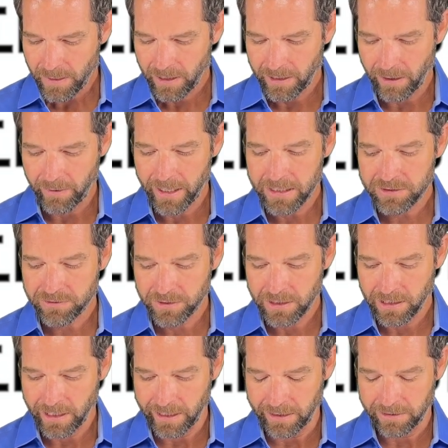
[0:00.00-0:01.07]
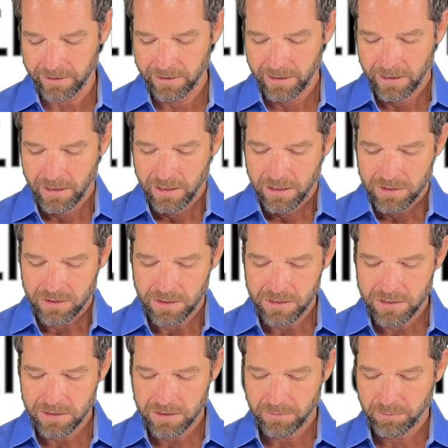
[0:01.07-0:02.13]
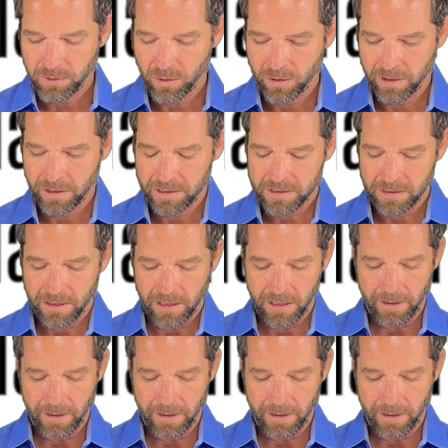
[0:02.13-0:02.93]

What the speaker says: Now as for the length, so this is important.